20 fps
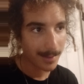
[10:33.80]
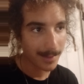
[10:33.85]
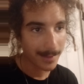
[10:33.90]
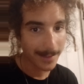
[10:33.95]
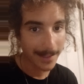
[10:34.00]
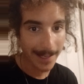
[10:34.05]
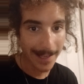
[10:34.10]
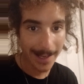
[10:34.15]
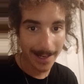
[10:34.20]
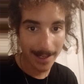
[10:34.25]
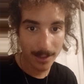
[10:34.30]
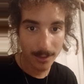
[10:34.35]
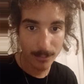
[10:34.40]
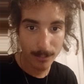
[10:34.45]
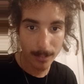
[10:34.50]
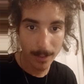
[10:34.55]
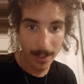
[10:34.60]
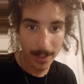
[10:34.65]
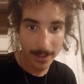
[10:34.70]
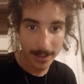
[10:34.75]
net
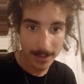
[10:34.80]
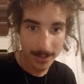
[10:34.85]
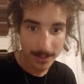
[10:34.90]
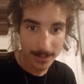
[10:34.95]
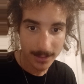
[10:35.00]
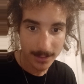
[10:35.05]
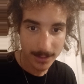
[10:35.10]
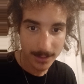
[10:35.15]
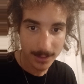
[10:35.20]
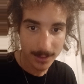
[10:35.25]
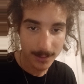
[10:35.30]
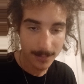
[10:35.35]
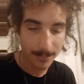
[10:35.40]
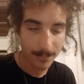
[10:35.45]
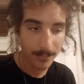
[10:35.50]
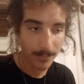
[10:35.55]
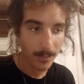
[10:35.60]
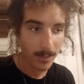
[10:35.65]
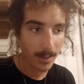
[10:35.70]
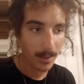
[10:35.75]
of planes
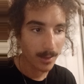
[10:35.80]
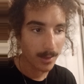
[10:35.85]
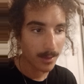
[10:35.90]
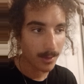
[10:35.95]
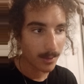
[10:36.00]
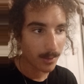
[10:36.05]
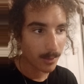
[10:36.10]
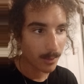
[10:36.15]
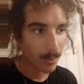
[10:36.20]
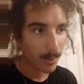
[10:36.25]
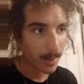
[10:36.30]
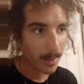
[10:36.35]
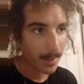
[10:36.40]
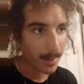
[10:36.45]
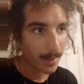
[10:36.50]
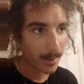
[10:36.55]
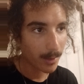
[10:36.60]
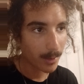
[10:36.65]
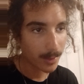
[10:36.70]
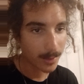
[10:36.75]

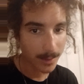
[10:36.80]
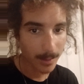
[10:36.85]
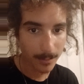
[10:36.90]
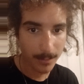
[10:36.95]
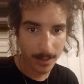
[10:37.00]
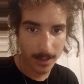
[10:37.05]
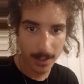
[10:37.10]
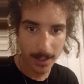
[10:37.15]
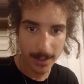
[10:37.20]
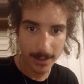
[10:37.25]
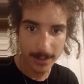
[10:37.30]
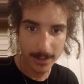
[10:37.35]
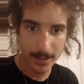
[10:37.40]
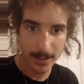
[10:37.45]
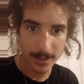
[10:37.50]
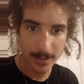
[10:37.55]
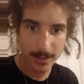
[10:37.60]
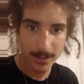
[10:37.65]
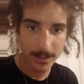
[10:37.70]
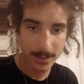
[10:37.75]
right or something like
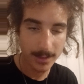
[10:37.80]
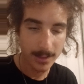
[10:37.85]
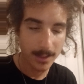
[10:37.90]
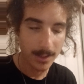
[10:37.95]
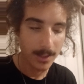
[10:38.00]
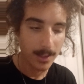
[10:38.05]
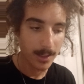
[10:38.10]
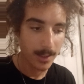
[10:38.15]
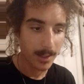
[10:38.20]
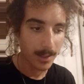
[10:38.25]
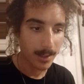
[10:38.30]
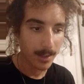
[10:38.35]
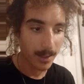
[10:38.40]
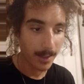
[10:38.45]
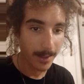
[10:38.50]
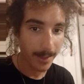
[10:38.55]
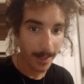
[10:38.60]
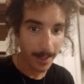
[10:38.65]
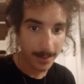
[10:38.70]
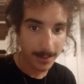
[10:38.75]
this
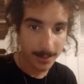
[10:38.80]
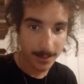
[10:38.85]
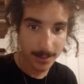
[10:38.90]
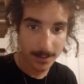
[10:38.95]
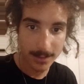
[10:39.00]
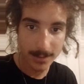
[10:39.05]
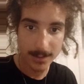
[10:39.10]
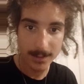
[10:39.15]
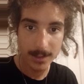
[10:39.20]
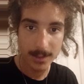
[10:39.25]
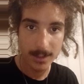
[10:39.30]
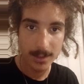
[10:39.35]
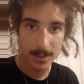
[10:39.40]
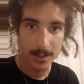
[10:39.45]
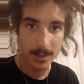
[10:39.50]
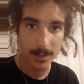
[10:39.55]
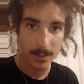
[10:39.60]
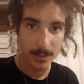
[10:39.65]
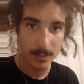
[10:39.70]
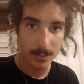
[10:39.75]
a nexus
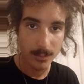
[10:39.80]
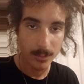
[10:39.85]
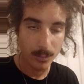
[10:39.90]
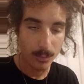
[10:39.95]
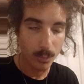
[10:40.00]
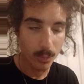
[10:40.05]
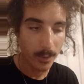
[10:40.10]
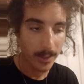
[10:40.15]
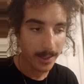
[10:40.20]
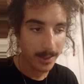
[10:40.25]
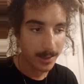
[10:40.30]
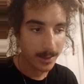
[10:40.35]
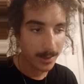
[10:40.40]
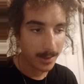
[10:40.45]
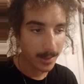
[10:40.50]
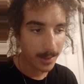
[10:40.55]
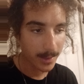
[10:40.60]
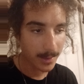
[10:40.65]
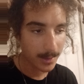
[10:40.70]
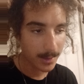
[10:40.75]
which
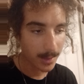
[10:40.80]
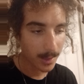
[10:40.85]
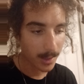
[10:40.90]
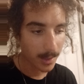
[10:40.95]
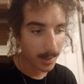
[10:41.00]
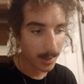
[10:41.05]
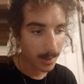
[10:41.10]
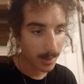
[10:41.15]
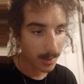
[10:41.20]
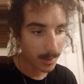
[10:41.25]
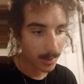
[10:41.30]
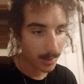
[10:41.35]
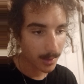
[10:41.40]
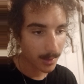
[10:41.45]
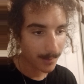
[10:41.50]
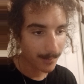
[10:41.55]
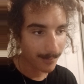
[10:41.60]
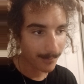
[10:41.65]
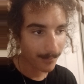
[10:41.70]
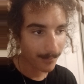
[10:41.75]
it's uh